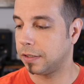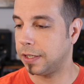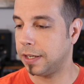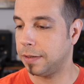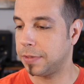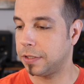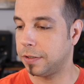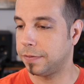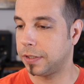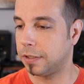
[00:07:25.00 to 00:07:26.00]
Damn, it's
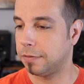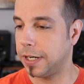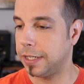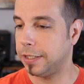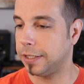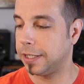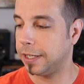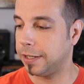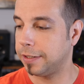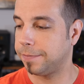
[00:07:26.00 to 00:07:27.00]
over already
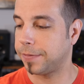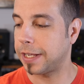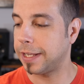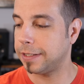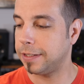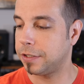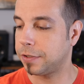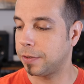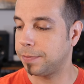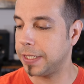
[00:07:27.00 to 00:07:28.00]
again. I like these
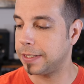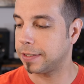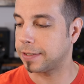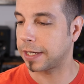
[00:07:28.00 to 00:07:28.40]
short pieces,